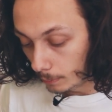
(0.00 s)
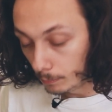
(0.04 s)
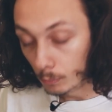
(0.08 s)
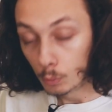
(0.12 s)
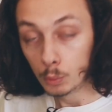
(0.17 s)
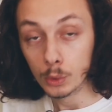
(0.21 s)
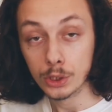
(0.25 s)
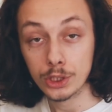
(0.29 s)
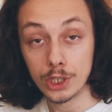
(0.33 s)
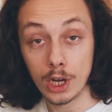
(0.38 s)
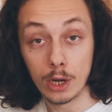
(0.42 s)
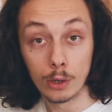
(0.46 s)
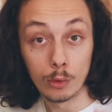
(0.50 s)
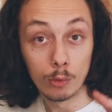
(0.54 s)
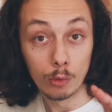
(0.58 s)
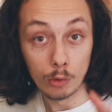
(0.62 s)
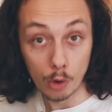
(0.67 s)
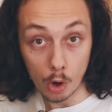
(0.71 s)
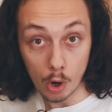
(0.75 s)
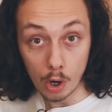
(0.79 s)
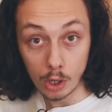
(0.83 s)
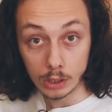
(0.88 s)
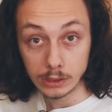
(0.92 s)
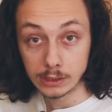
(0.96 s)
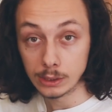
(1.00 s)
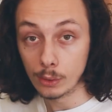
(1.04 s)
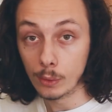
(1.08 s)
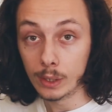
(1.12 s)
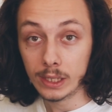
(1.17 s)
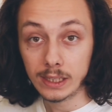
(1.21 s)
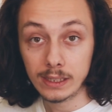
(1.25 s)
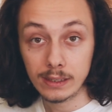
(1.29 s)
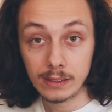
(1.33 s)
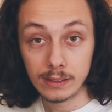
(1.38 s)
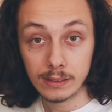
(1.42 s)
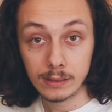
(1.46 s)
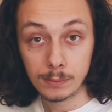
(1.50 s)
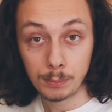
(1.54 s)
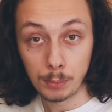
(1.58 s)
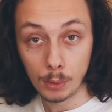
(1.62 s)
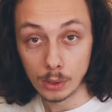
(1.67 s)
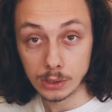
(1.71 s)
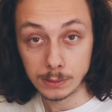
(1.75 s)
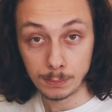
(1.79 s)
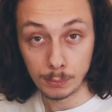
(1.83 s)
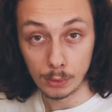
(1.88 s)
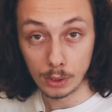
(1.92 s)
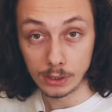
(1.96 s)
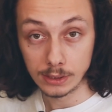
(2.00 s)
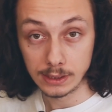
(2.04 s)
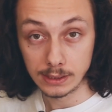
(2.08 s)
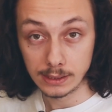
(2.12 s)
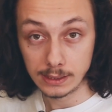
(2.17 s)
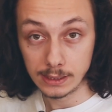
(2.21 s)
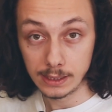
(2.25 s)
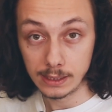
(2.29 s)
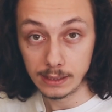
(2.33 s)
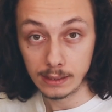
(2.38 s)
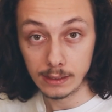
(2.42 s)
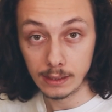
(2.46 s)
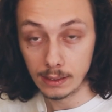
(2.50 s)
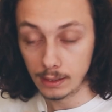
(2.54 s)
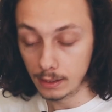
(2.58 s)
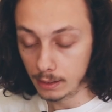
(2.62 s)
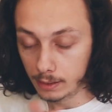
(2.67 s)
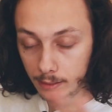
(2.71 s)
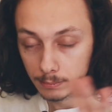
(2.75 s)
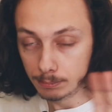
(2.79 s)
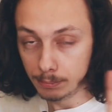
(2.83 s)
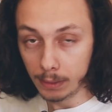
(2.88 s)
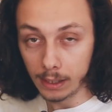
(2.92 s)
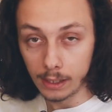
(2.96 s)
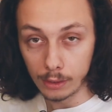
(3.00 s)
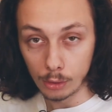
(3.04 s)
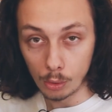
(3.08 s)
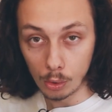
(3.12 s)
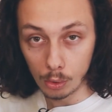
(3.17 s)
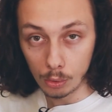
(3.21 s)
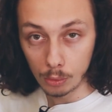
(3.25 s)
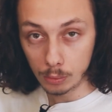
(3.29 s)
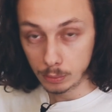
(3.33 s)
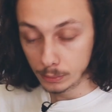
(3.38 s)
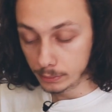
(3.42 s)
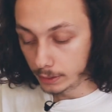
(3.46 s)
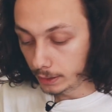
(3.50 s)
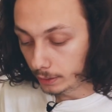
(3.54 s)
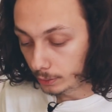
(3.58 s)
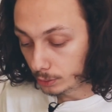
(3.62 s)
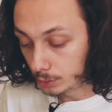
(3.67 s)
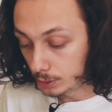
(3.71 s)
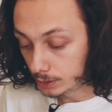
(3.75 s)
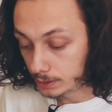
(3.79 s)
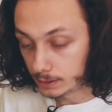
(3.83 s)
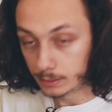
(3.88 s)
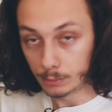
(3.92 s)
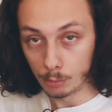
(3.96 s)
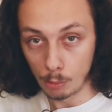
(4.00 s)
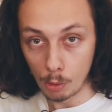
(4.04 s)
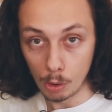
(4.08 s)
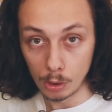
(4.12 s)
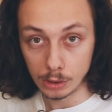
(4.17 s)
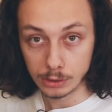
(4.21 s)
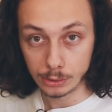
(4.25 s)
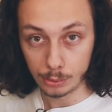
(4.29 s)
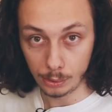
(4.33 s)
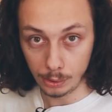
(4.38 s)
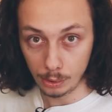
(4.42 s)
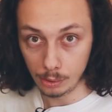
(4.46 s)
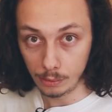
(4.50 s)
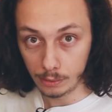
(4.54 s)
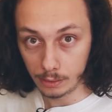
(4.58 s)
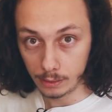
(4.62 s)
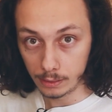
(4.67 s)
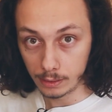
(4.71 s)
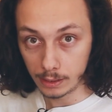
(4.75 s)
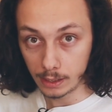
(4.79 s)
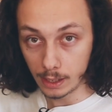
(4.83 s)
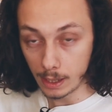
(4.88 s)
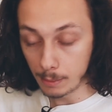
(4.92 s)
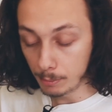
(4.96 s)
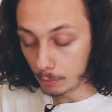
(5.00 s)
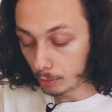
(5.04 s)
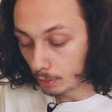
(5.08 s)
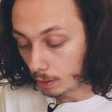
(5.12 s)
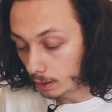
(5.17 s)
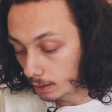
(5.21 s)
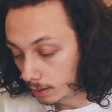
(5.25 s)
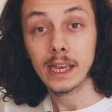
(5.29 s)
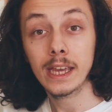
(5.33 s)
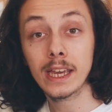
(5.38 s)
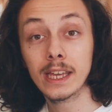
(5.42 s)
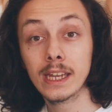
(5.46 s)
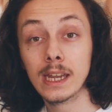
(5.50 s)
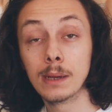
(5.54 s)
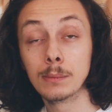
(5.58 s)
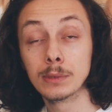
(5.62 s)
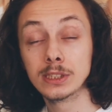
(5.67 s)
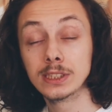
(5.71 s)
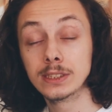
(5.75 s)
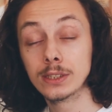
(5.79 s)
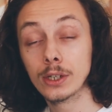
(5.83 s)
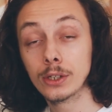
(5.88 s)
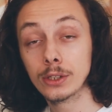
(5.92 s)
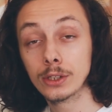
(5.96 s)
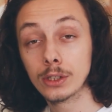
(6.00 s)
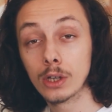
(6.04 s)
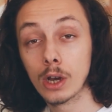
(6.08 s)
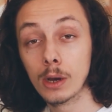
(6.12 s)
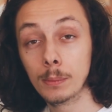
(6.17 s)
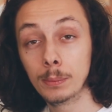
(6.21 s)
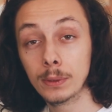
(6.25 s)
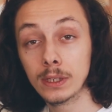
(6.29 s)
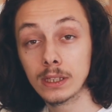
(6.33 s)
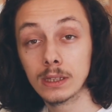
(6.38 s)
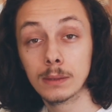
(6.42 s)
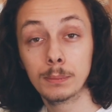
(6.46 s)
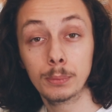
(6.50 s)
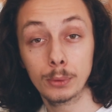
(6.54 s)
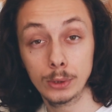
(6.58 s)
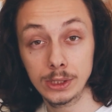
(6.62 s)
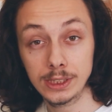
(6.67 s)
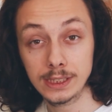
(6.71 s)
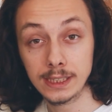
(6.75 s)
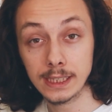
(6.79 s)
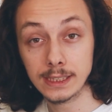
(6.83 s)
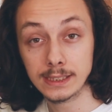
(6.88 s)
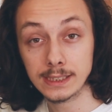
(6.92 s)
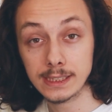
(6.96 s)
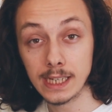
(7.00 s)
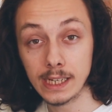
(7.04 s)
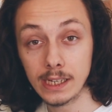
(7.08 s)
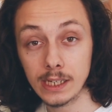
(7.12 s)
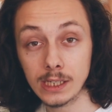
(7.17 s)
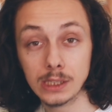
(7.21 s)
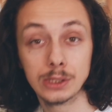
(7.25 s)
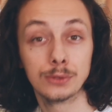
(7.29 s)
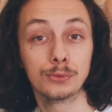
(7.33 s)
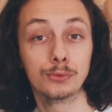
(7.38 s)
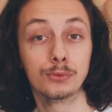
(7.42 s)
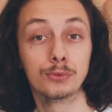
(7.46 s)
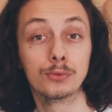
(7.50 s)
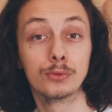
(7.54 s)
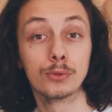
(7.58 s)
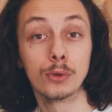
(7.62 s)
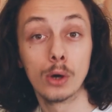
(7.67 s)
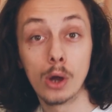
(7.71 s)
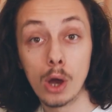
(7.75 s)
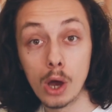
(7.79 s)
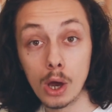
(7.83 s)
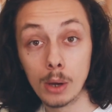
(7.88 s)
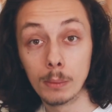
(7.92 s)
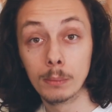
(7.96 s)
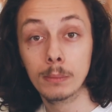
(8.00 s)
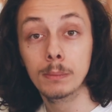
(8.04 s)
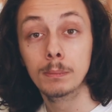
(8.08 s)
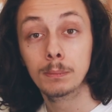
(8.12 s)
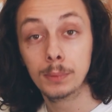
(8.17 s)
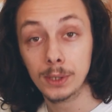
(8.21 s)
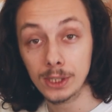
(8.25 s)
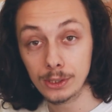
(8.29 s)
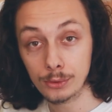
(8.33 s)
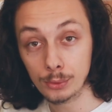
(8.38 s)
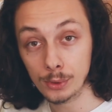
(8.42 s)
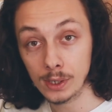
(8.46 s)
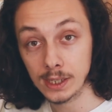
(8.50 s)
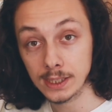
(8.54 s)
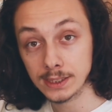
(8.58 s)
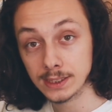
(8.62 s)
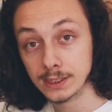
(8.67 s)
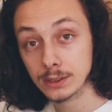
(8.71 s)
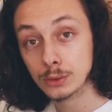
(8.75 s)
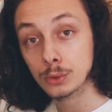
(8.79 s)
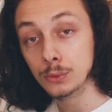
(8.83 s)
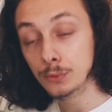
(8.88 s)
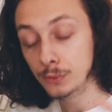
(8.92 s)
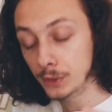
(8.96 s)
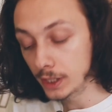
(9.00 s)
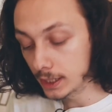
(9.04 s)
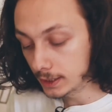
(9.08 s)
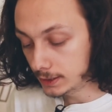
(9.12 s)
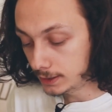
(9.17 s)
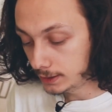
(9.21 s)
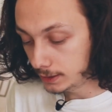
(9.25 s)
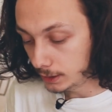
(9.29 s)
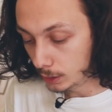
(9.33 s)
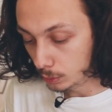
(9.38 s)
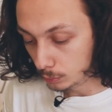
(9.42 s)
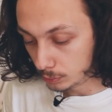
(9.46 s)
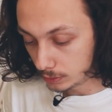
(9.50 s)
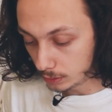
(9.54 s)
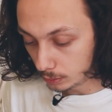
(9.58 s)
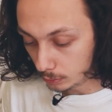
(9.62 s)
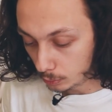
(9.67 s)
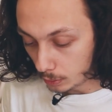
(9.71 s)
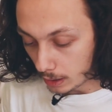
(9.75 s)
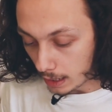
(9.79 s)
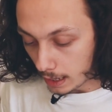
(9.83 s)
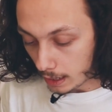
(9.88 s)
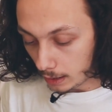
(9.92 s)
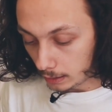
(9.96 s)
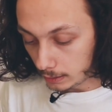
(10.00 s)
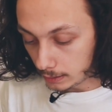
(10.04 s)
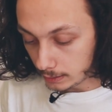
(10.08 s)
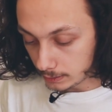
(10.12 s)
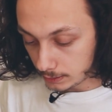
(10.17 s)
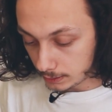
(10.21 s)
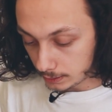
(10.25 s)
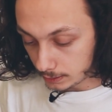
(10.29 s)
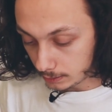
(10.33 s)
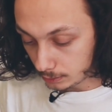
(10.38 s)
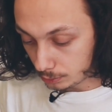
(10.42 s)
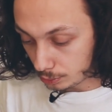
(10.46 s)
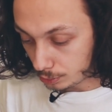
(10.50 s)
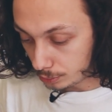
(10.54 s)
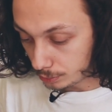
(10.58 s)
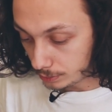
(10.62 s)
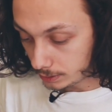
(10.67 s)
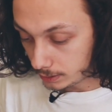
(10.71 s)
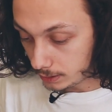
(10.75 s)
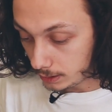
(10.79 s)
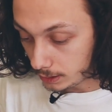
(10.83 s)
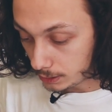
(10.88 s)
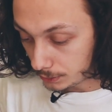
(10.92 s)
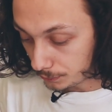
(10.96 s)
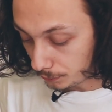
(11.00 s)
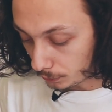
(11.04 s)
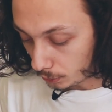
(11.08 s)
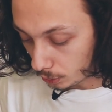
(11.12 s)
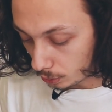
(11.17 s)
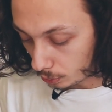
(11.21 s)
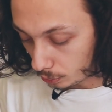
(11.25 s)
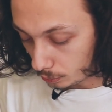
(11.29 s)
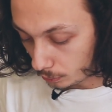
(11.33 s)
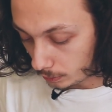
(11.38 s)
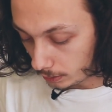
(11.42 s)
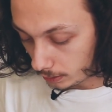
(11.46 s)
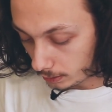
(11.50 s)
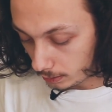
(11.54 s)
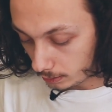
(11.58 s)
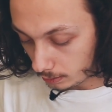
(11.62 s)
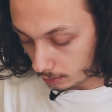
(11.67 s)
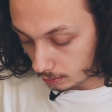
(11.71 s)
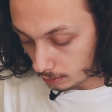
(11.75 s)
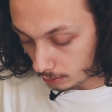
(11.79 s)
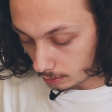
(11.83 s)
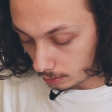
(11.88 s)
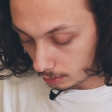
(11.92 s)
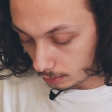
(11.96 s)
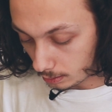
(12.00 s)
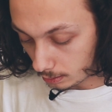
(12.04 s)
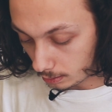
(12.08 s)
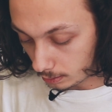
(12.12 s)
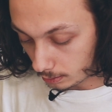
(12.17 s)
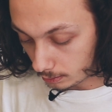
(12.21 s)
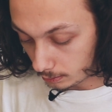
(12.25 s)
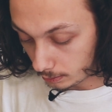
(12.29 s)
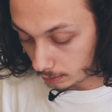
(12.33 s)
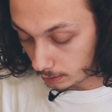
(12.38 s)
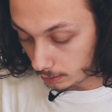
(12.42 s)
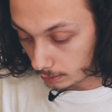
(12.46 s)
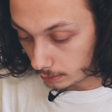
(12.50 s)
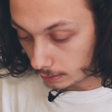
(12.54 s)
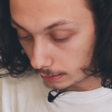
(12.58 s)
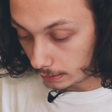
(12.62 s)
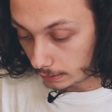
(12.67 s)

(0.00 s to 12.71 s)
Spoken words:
which are raw, so I didn't post-process it at all. They're just raw straight out of the camera. And I'm gonna start copying the preset settings from Pinterest to VSCO. So let's choose this photo and hit